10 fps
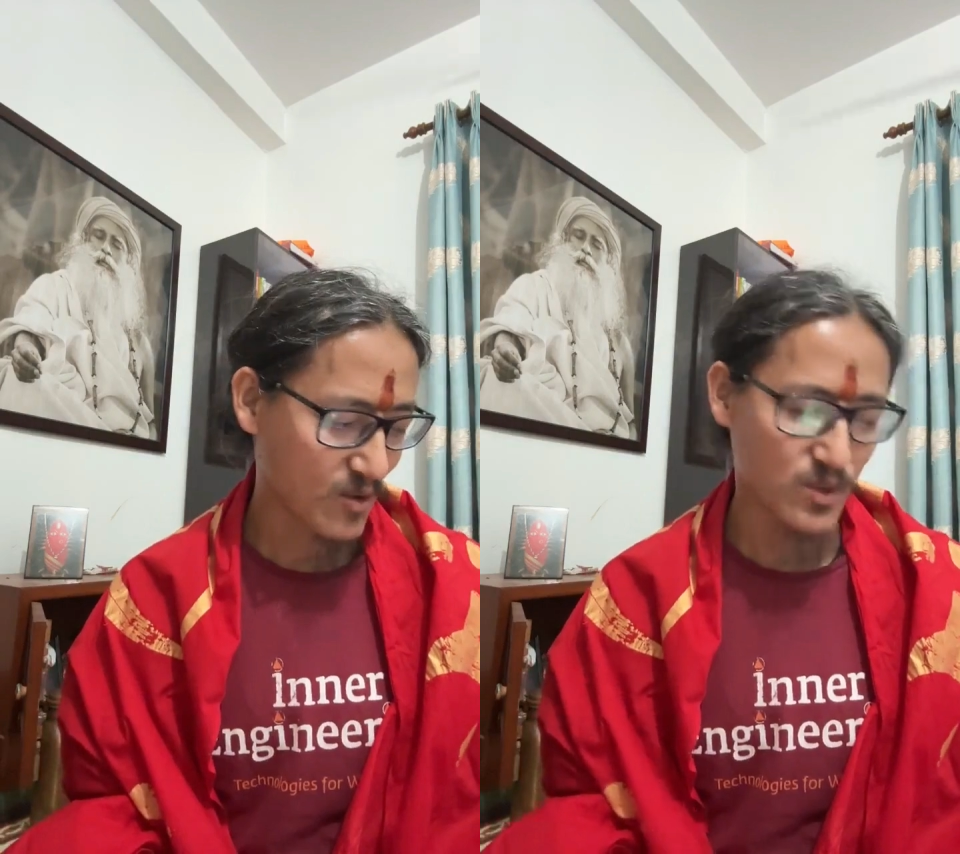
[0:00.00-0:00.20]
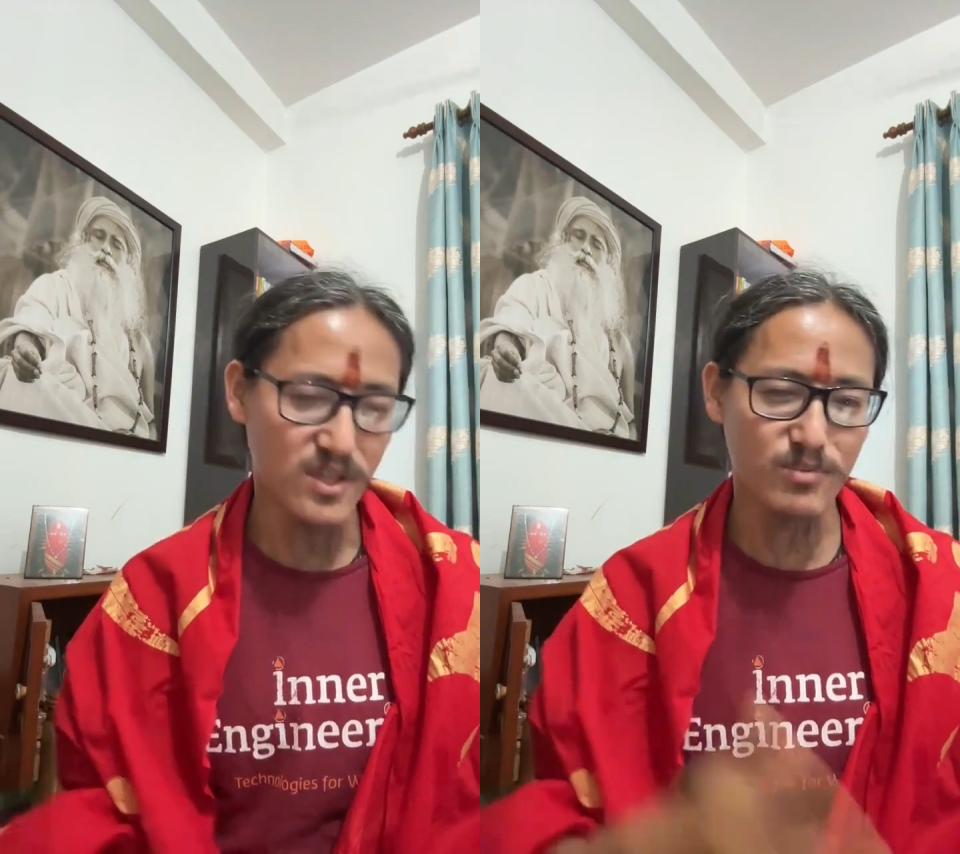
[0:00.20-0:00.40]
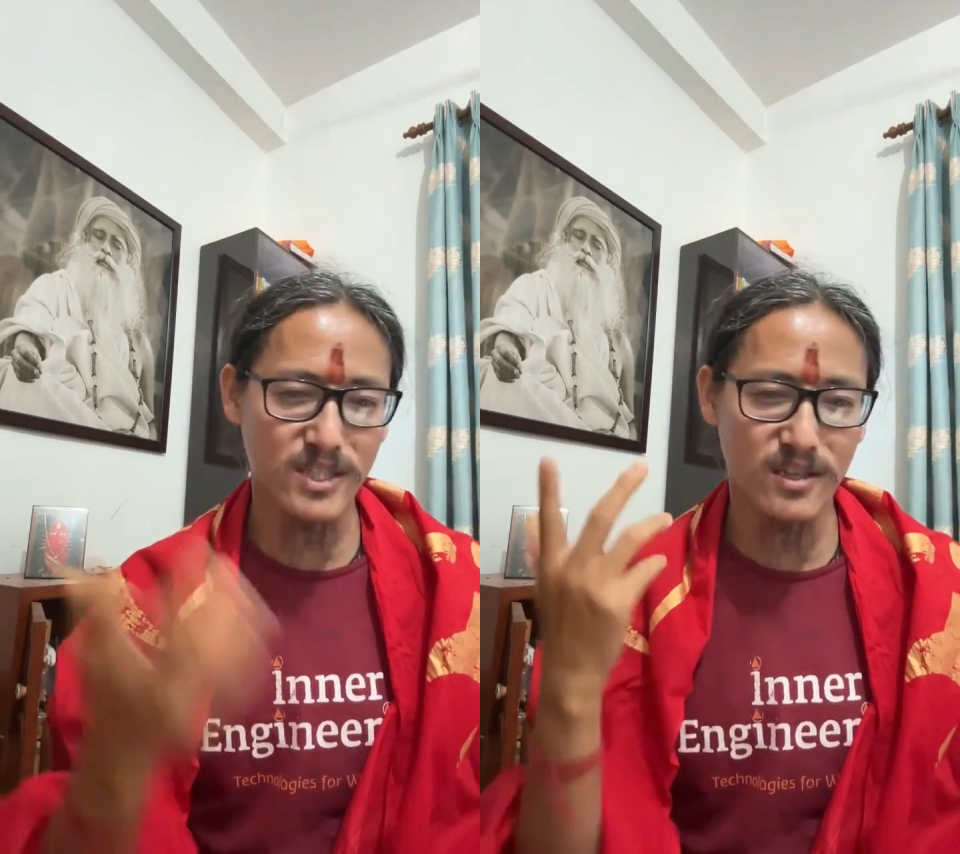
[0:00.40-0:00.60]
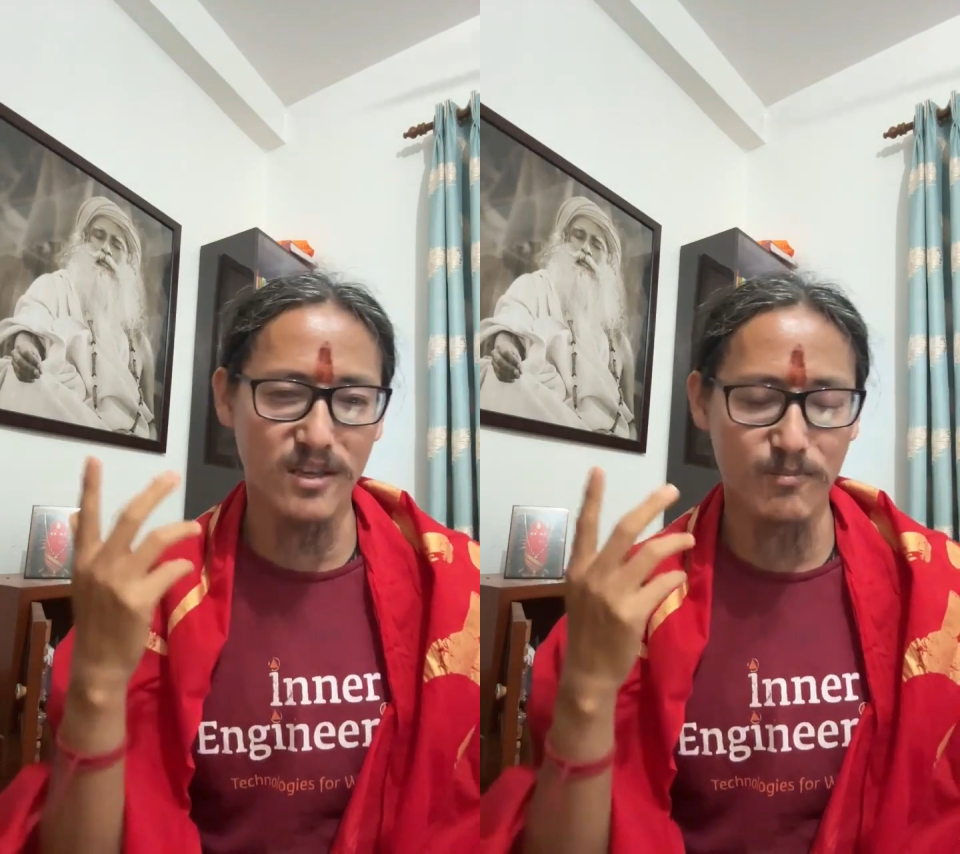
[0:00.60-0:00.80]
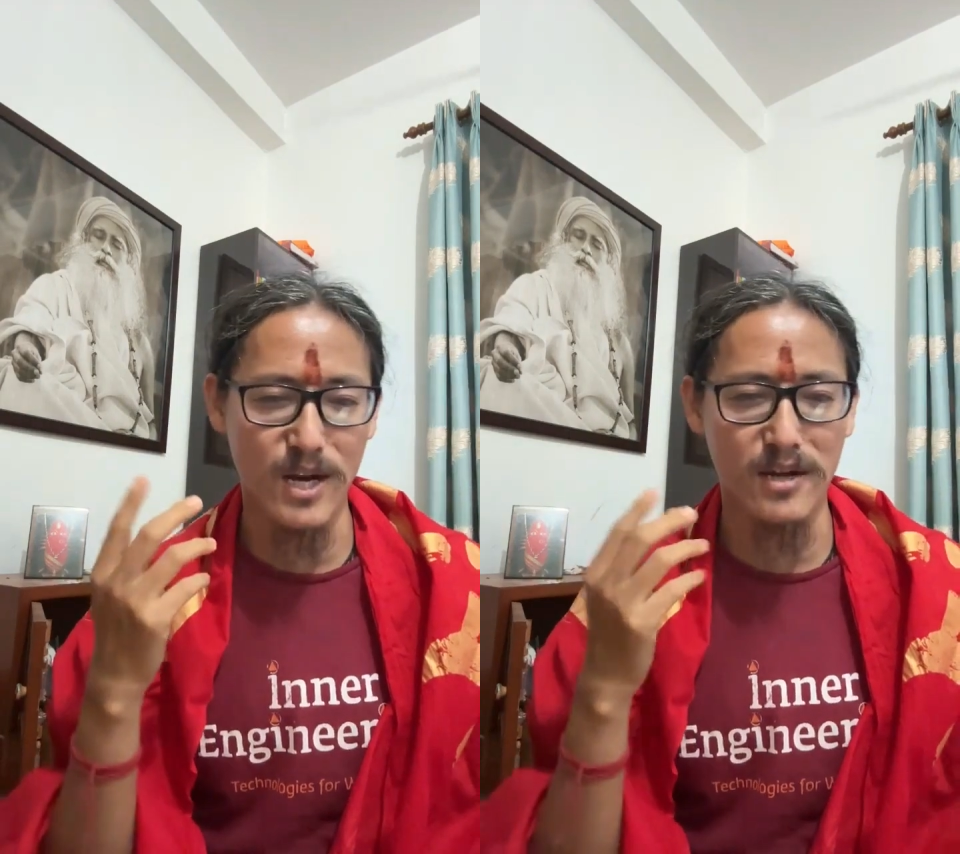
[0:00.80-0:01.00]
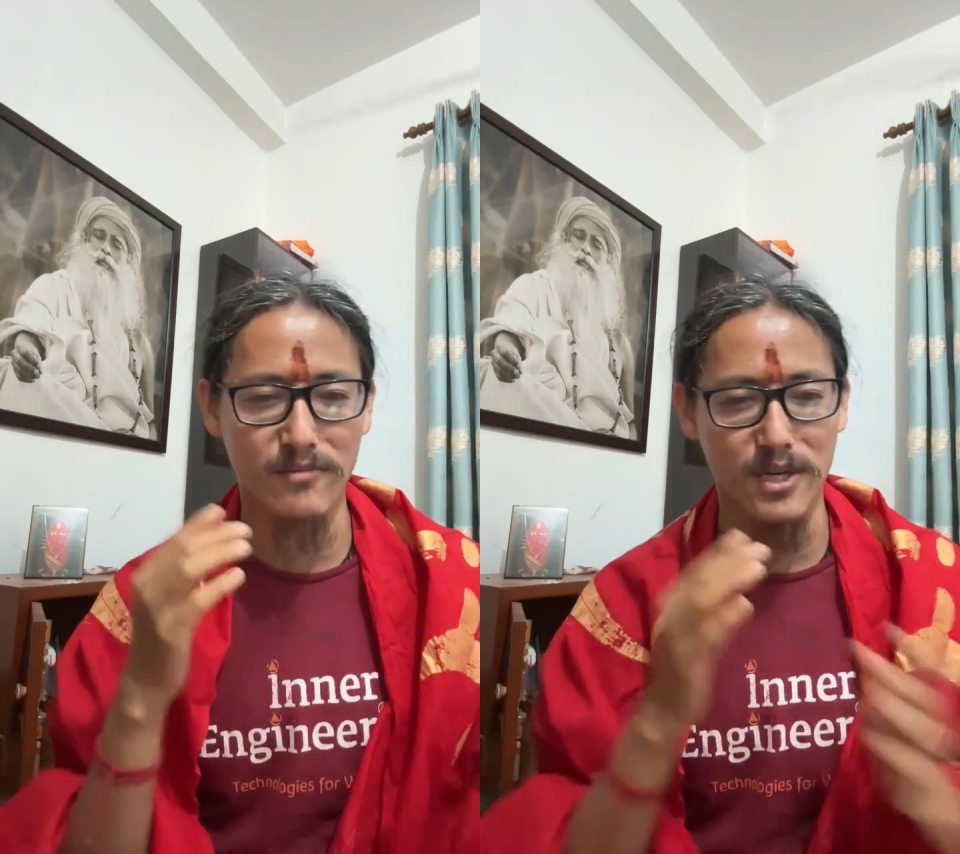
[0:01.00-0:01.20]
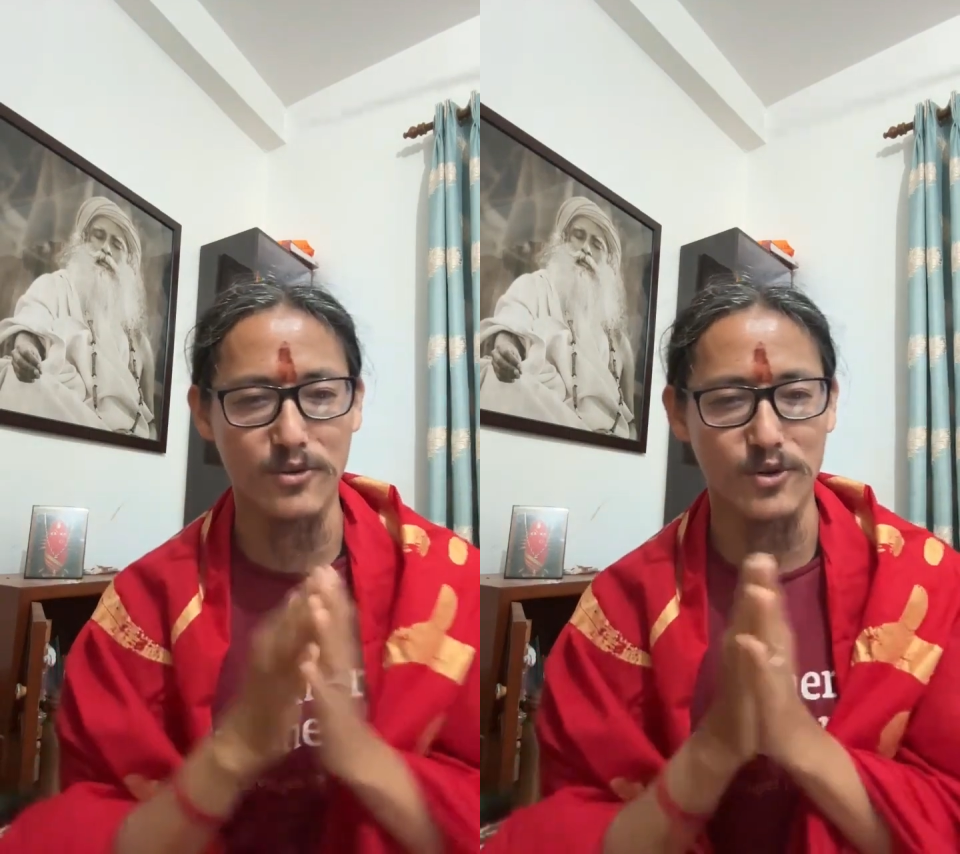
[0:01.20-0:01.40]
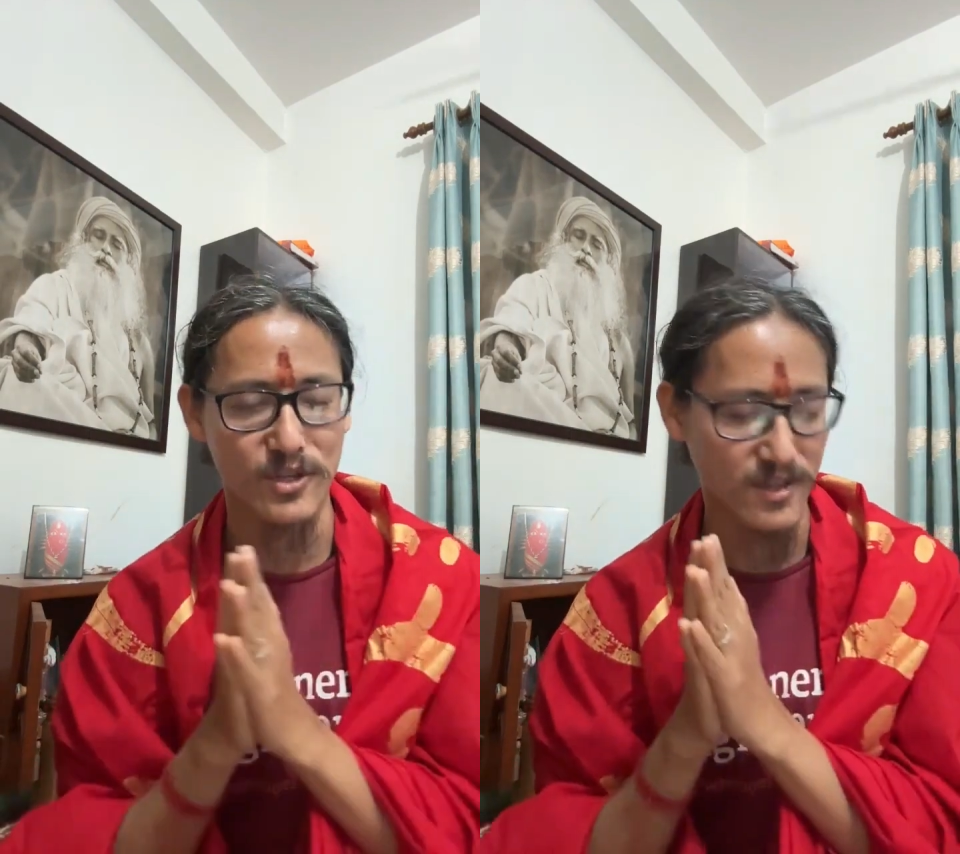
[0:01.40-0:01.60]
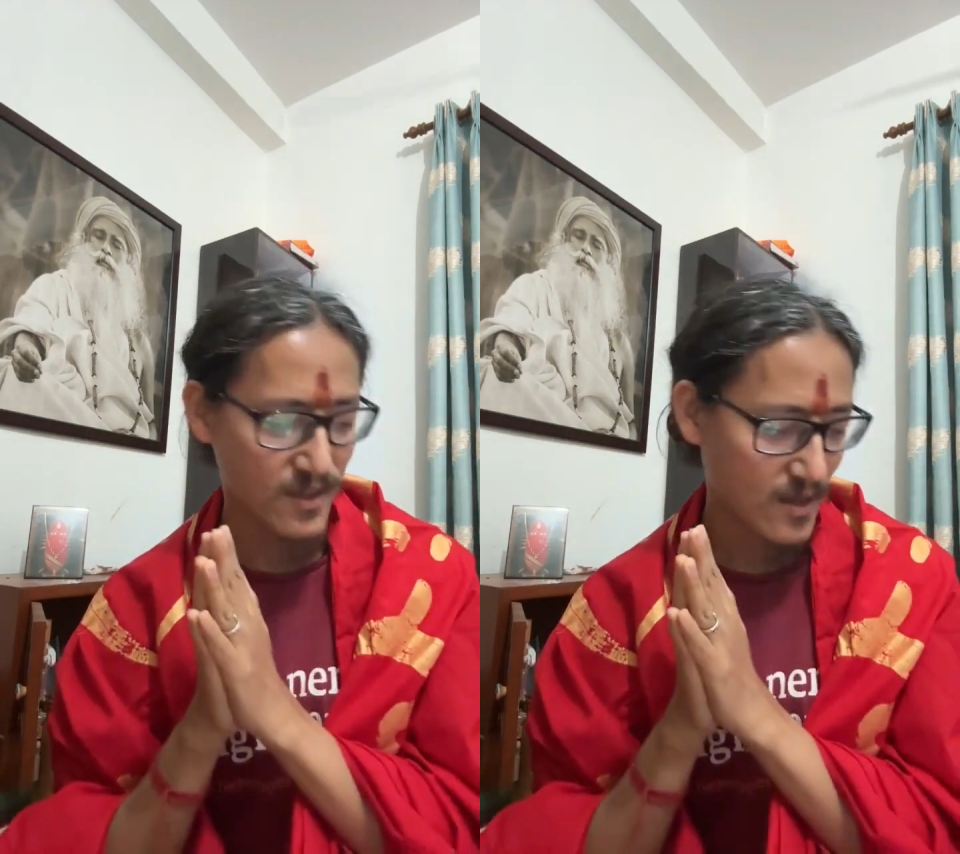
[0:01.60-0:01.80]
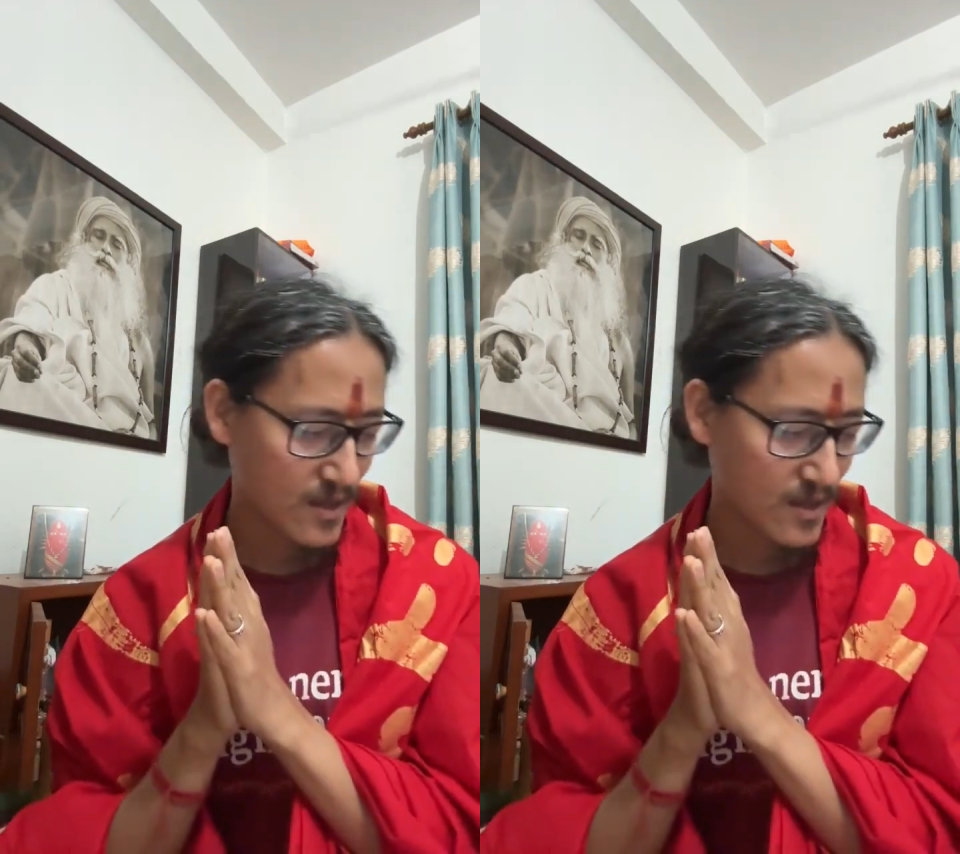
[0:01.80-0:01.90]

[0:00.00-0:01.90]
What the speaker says: which is basically the pranamaya kosha.